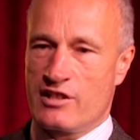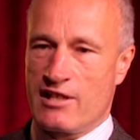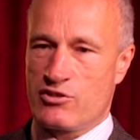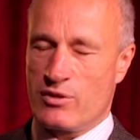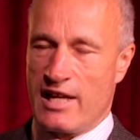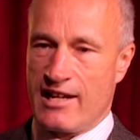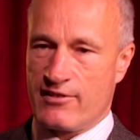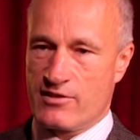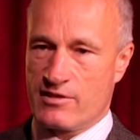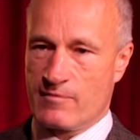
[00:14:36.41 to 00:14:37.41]
the actual
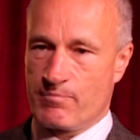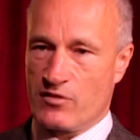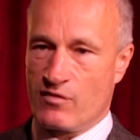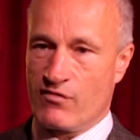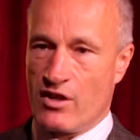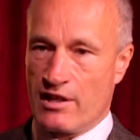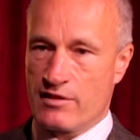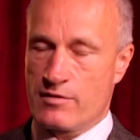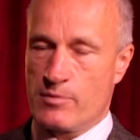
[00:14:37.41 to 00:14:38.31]
acts of violence,